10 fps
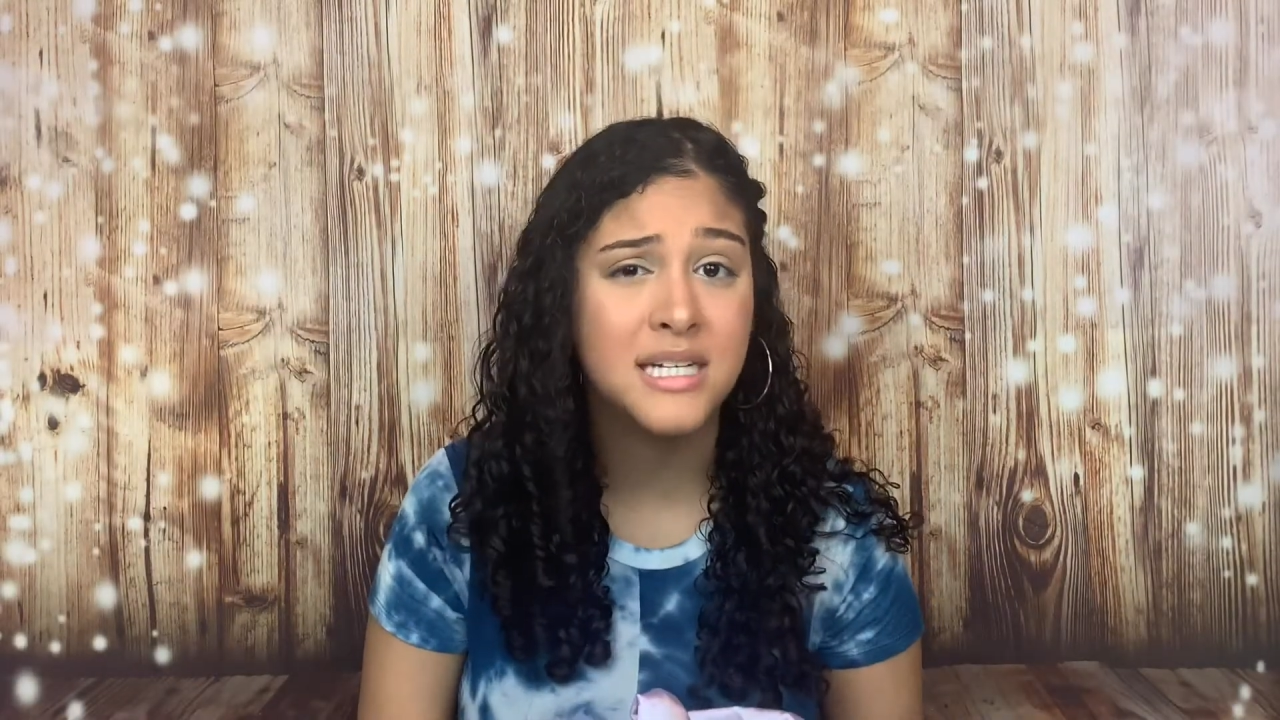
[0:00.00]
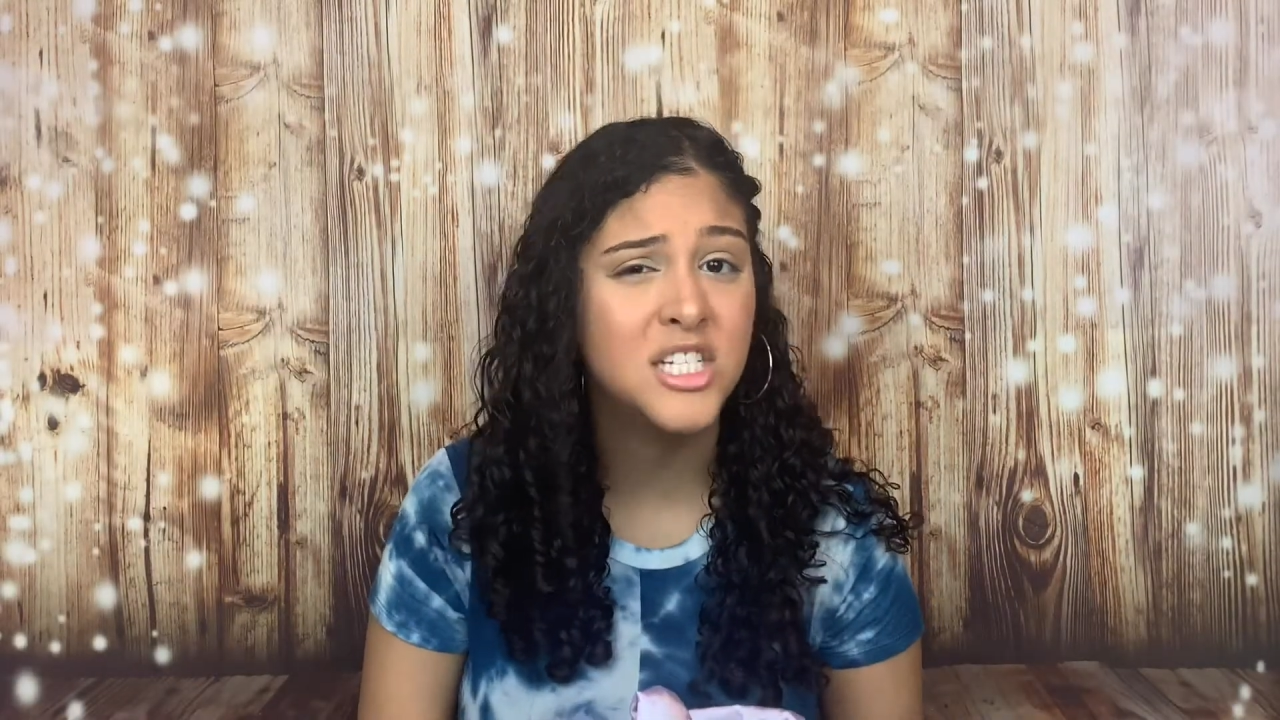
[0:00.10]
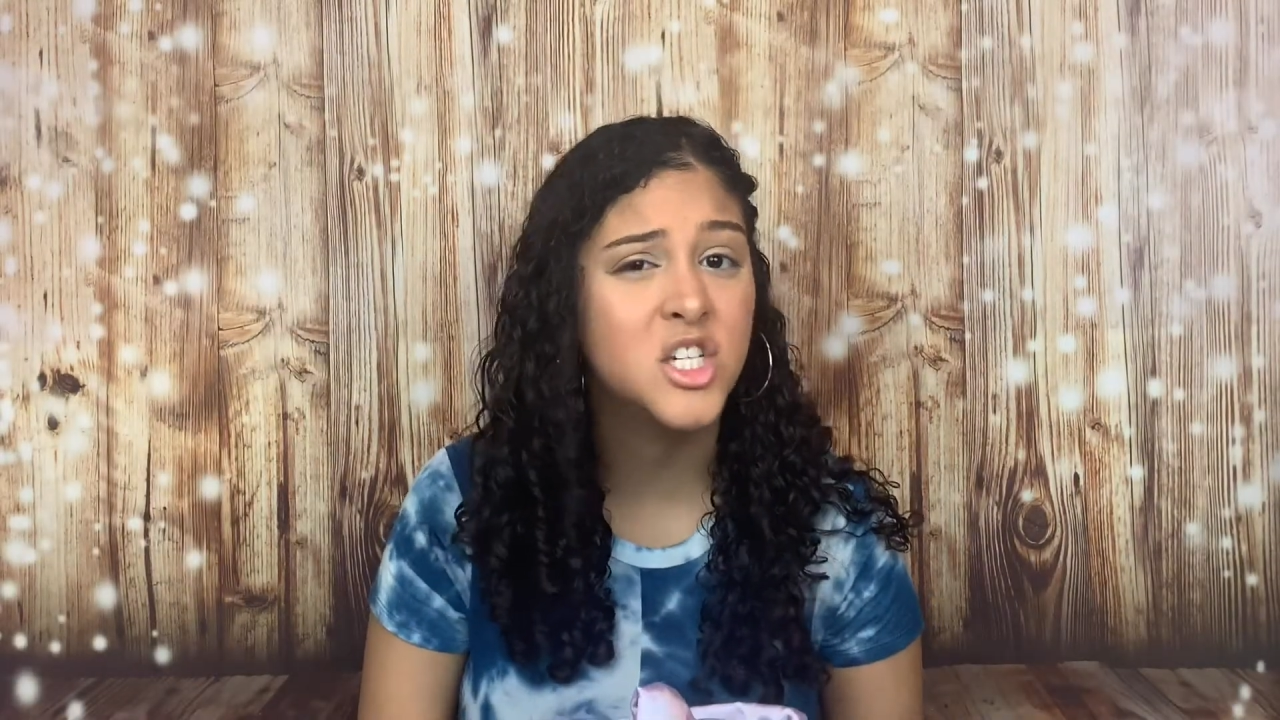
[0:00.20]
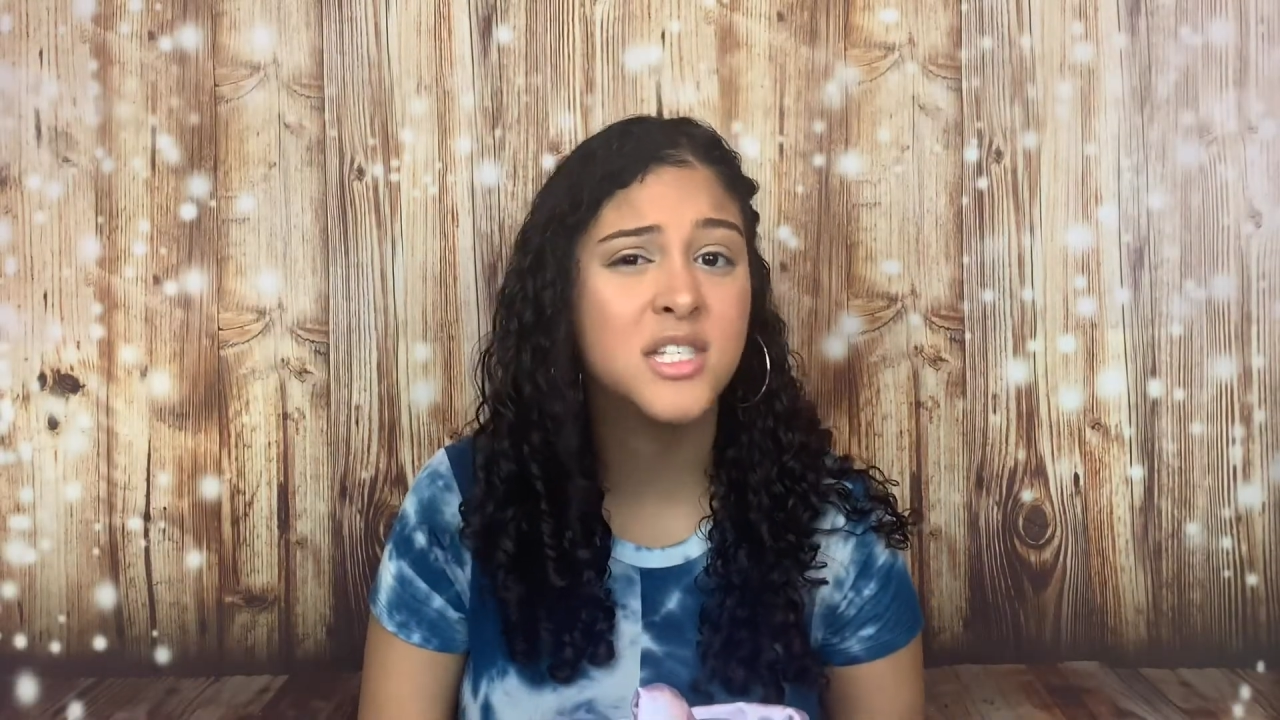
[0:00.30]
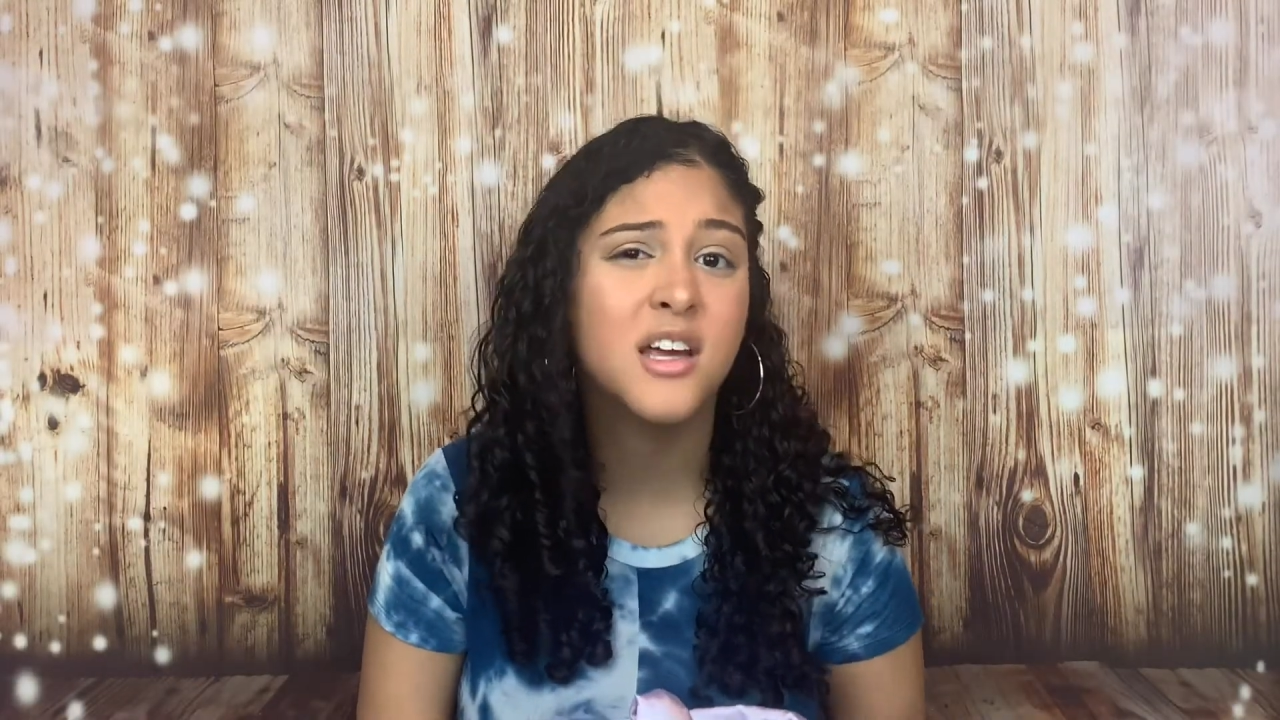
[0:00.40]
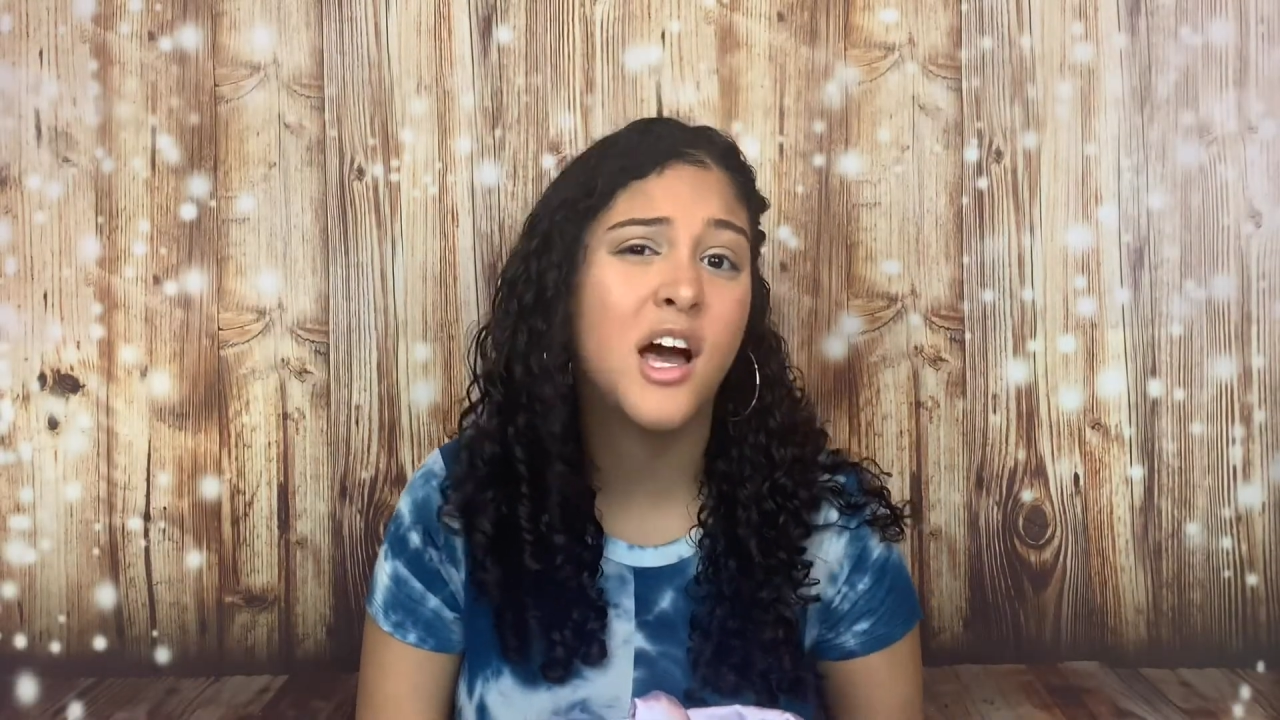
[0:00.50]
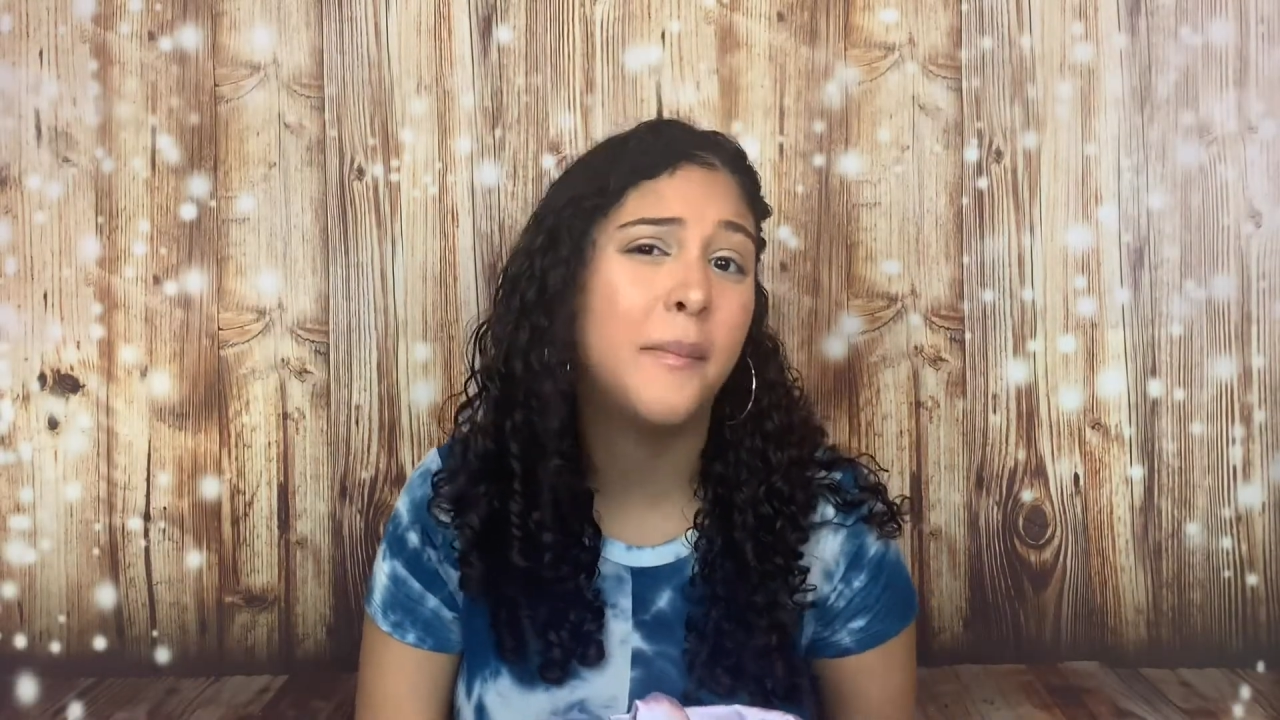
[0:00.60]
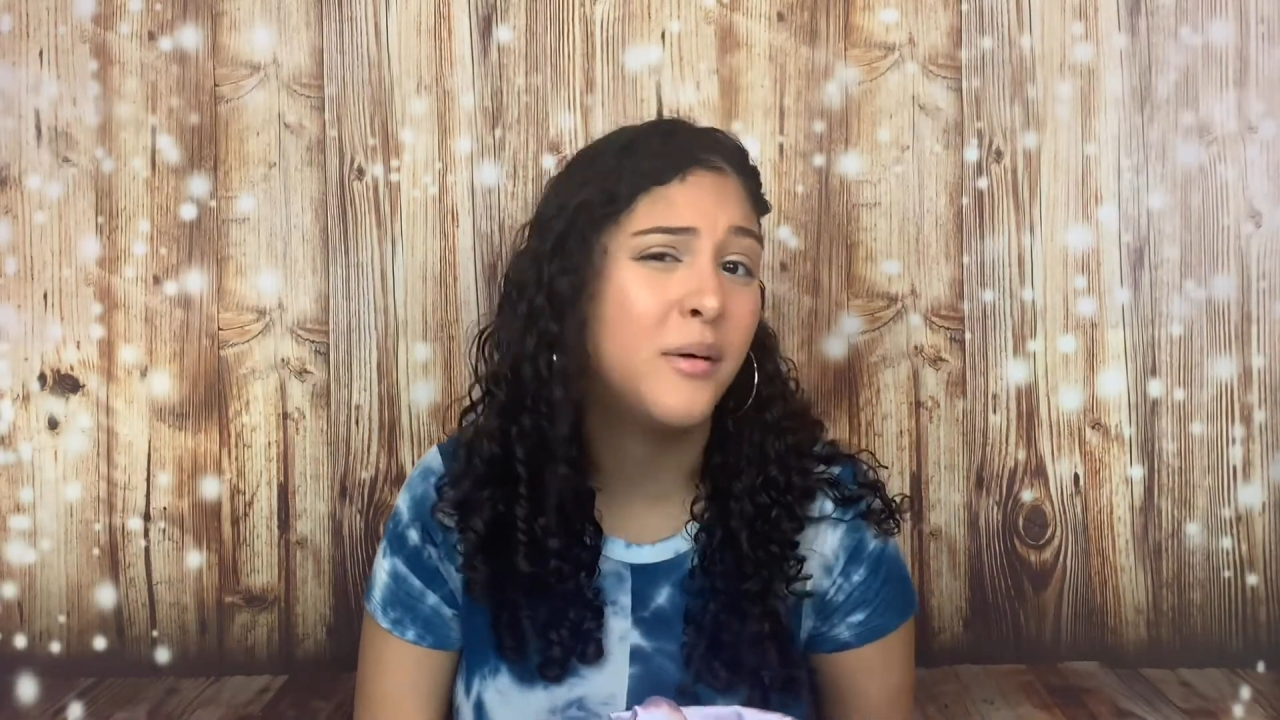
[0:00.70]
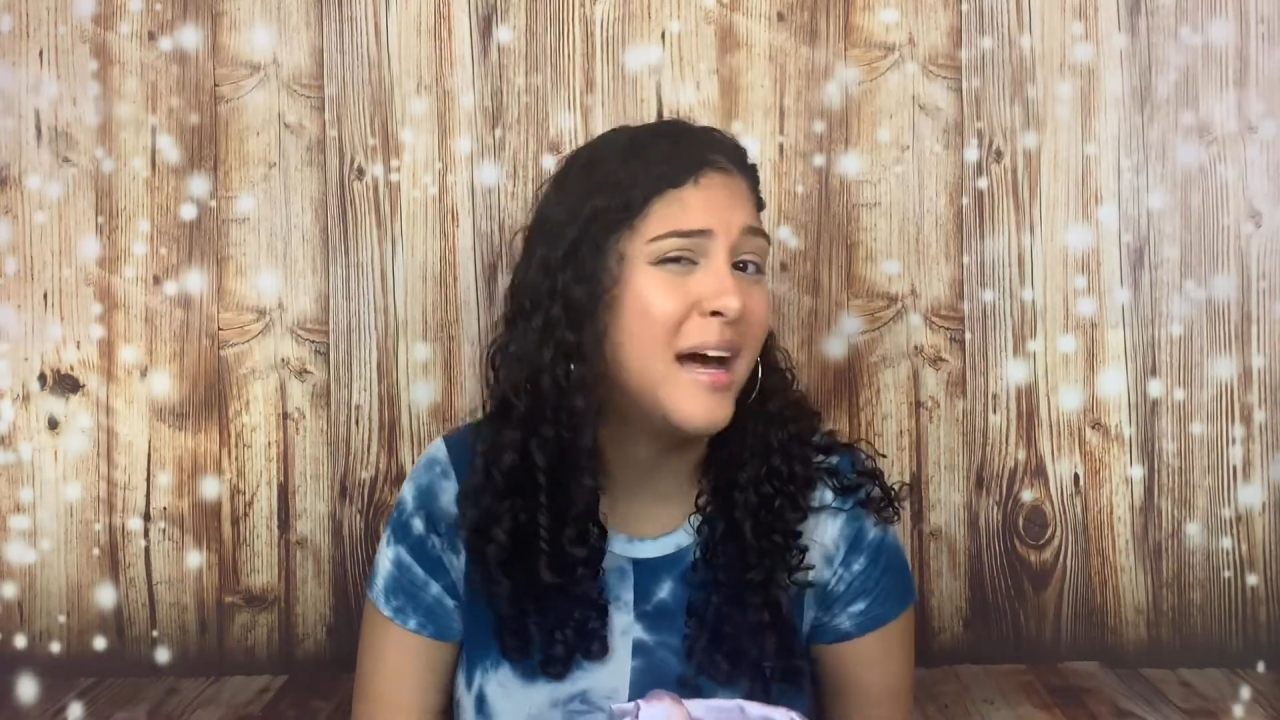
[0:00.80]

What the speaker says: It's just a couple